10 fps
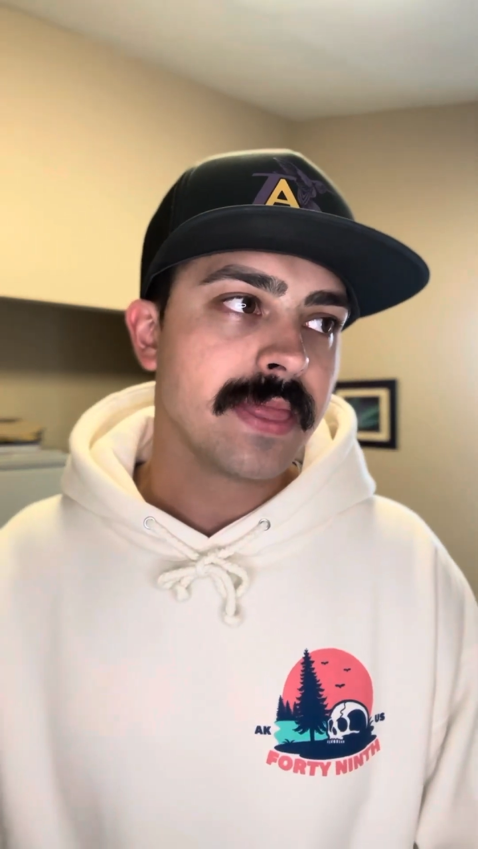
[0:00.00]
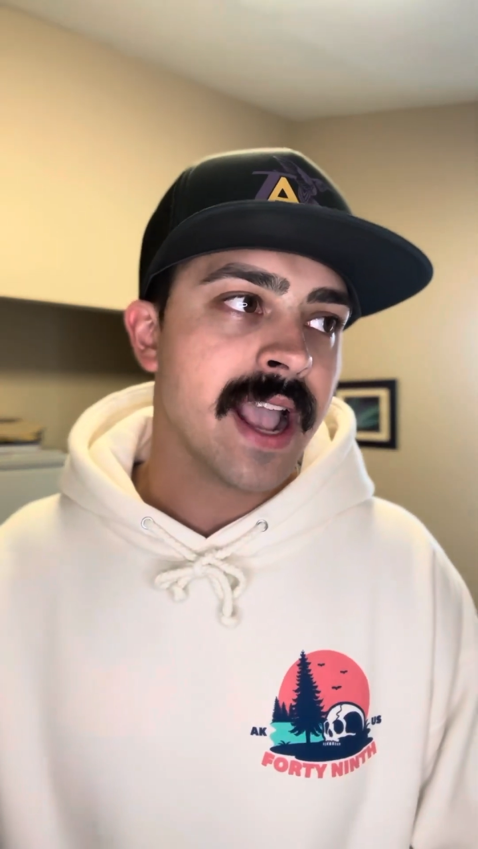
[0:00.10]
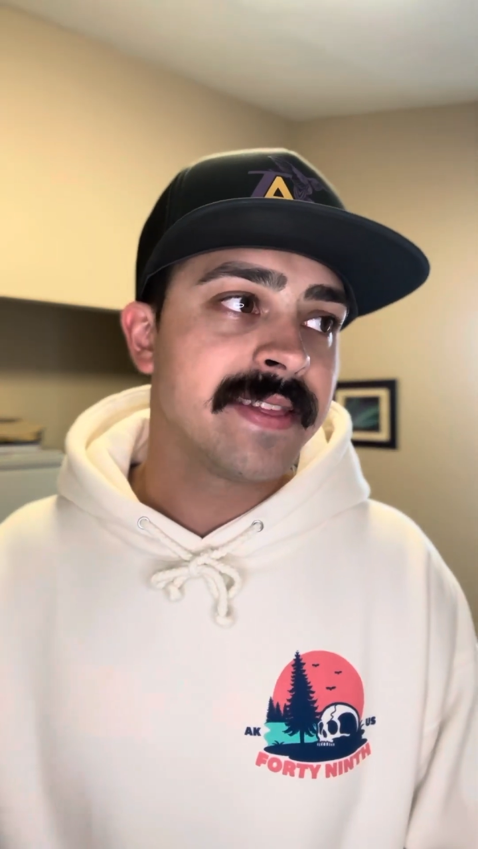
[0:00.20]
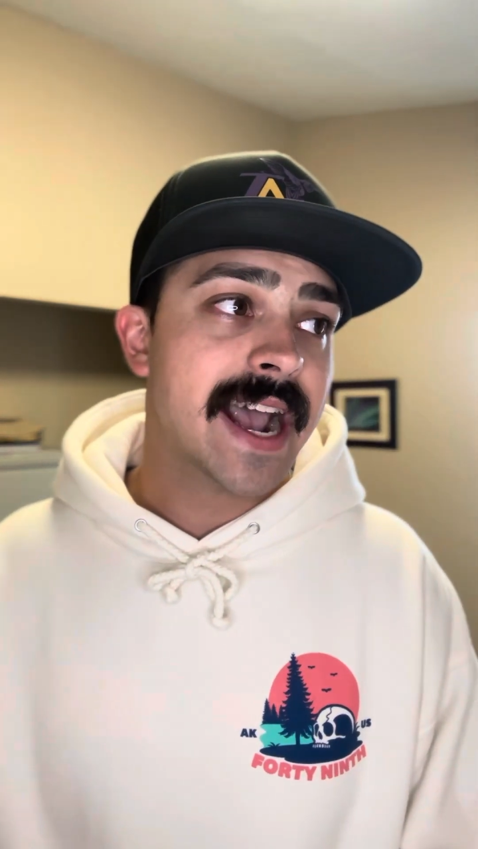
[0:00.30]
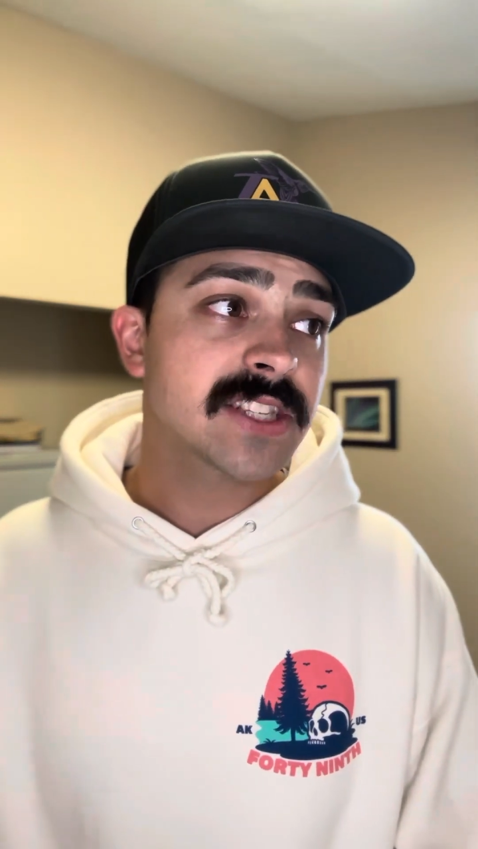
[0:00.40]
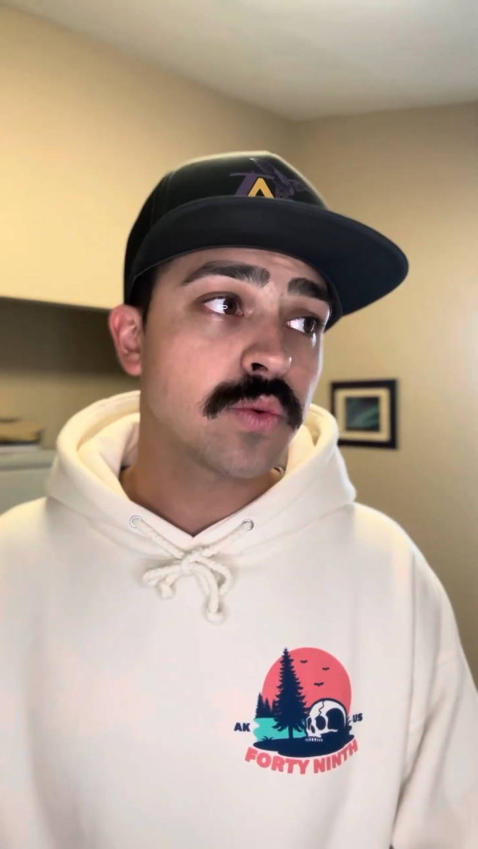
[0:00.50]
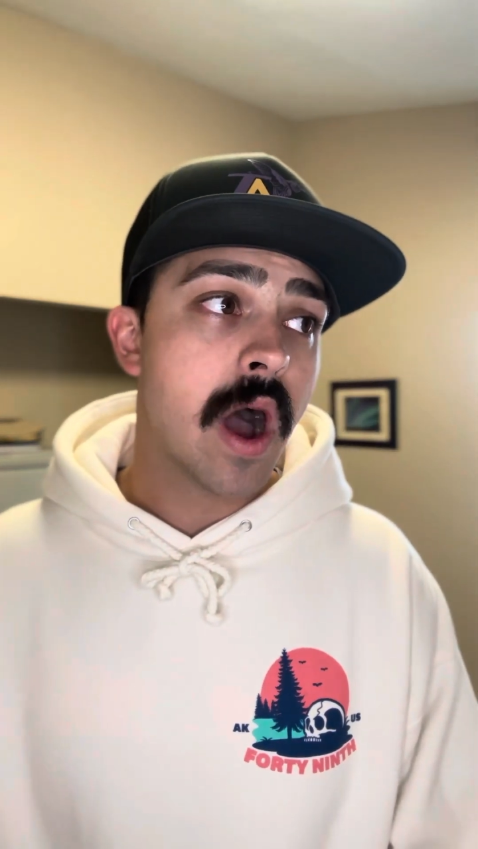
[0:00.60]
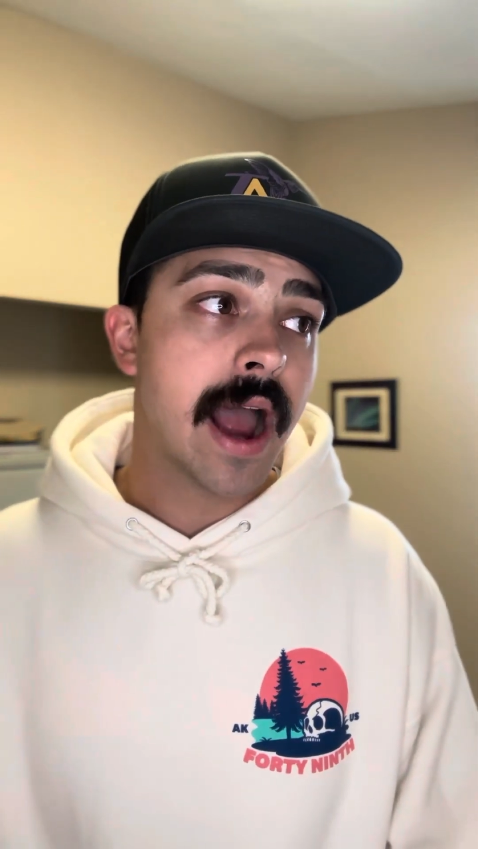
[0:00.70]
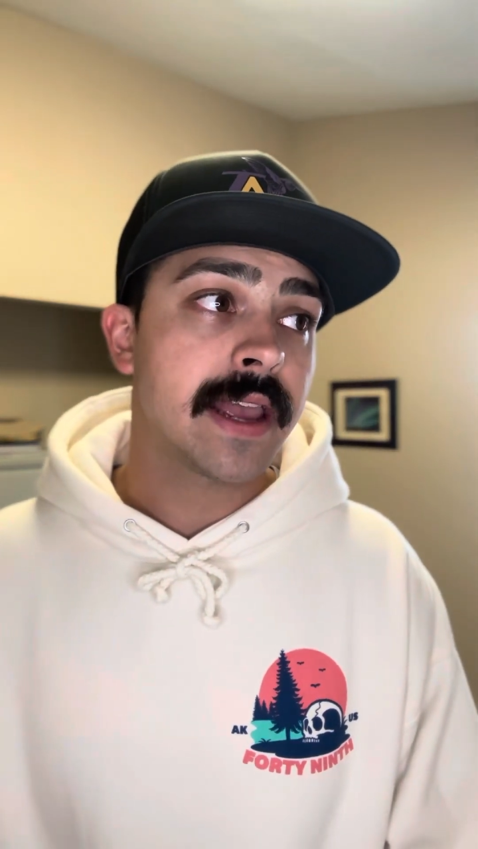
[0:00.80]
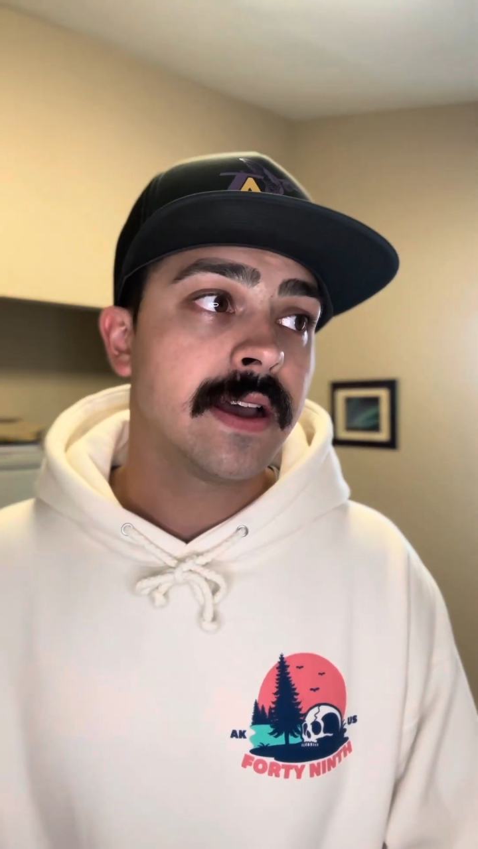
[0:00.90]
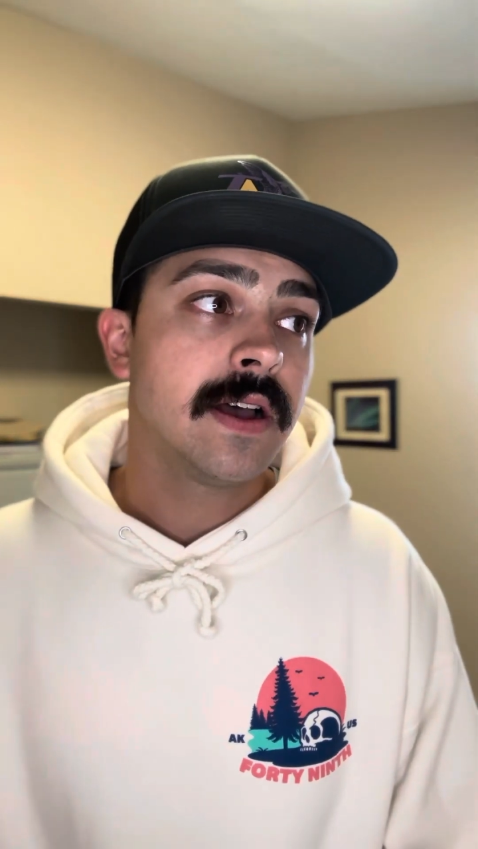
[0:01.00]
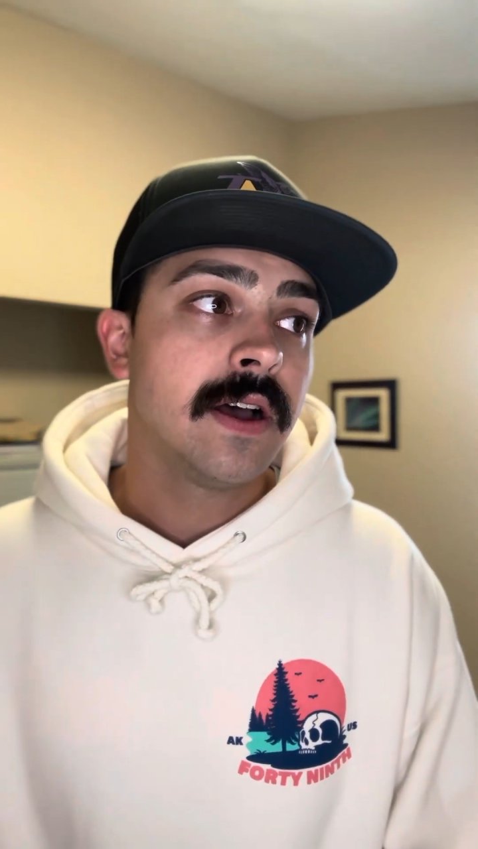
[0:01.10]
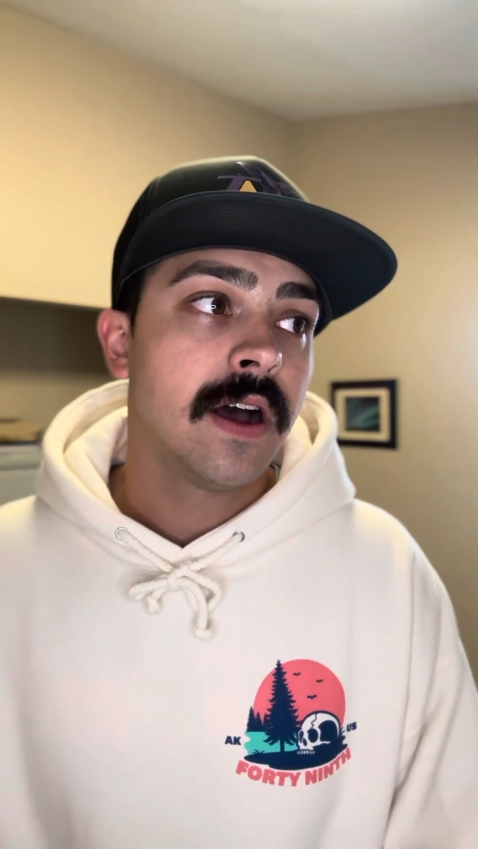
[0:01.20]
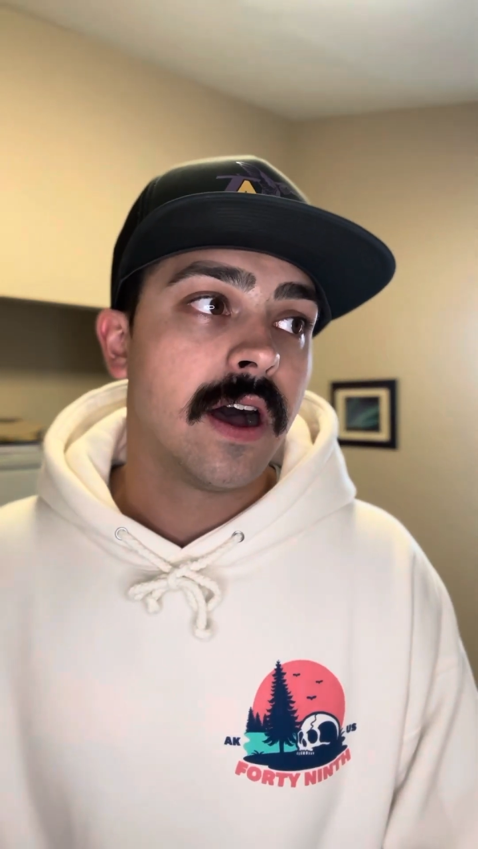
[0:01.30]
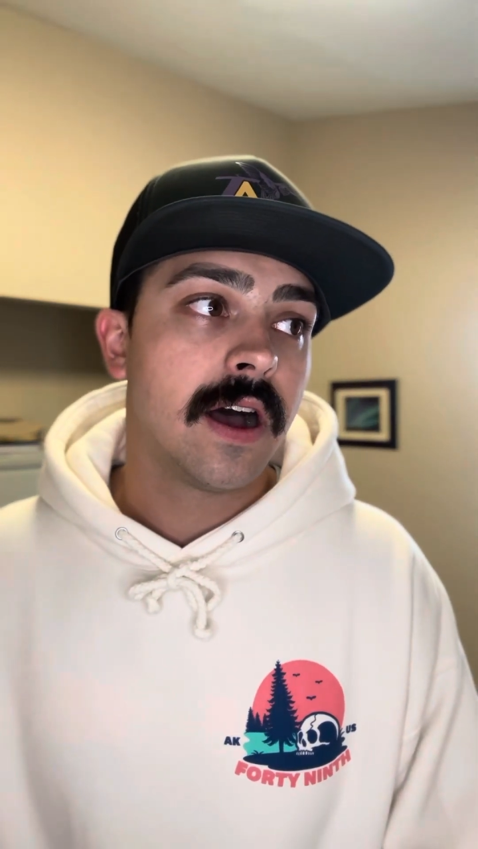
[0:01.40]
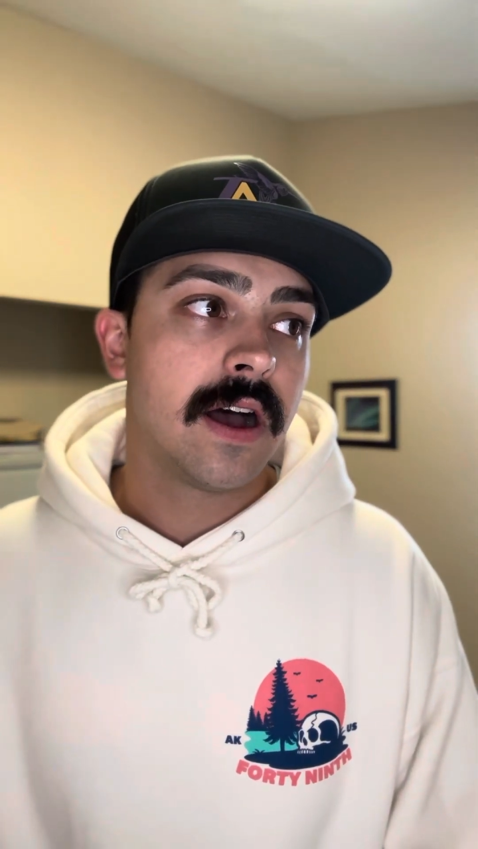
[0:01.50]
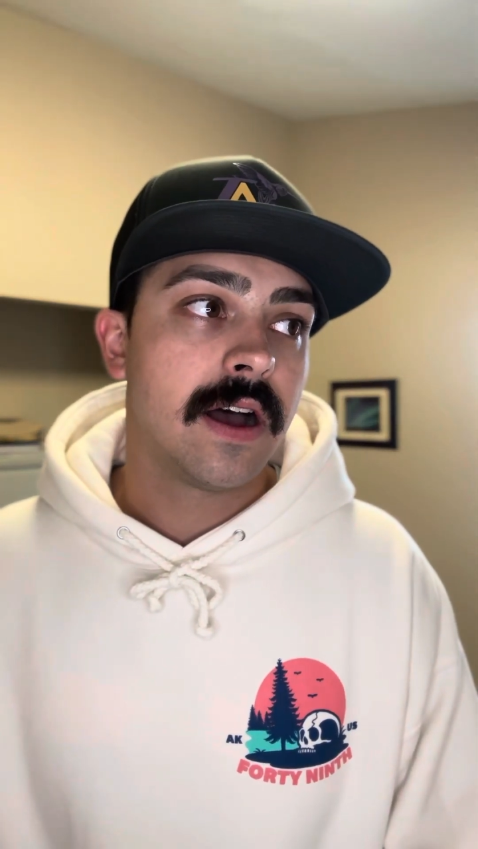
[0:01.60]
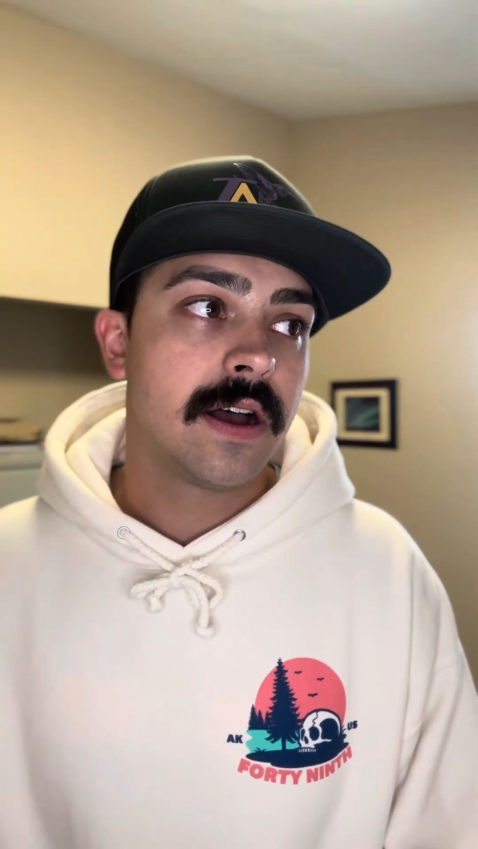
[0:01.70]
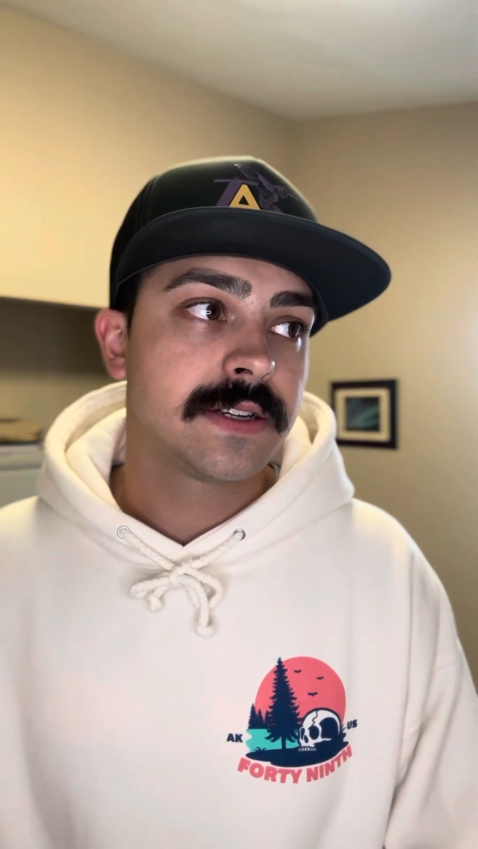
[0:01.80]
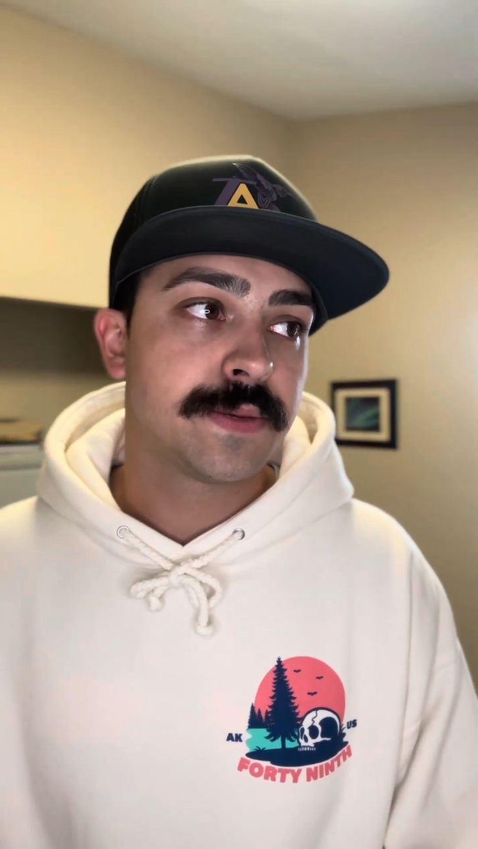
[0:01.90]
And that's why,
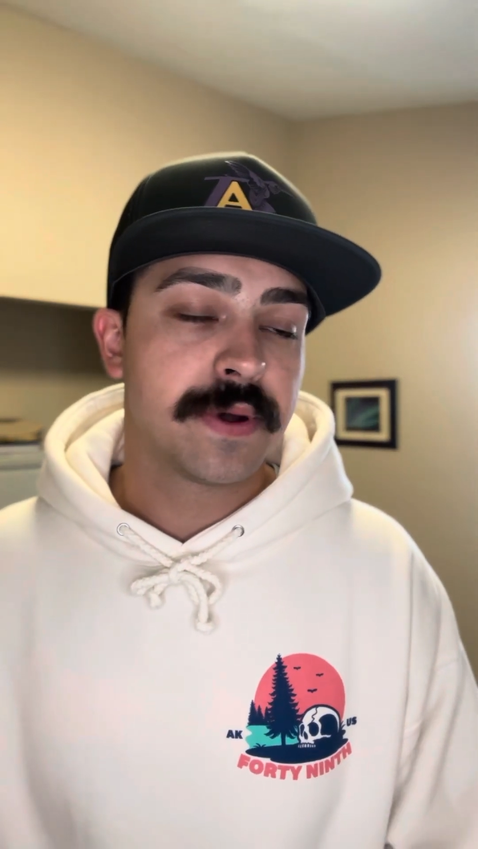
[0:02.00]
to